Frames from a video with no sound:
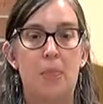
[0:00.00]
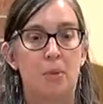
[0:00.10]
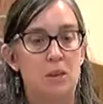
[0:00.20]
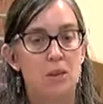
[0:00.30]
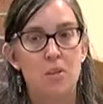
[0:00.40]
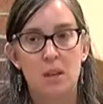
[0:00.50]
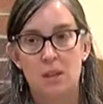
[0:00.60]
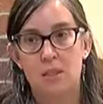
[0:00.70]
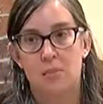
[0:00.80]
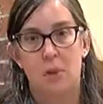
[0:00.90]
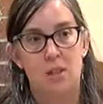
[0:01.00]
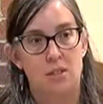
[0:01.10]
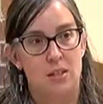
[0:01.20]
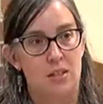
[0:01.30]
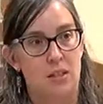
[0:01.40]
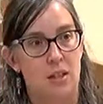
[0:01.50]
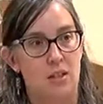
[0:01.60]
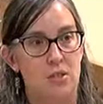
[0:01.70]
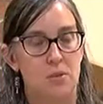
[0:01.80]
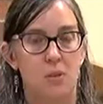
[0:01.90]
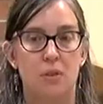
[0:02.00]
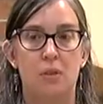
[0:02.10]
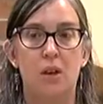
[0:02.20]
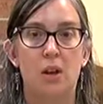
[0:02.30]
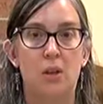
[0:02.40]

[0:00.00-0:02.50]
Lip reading: But assuming that the project is eligible,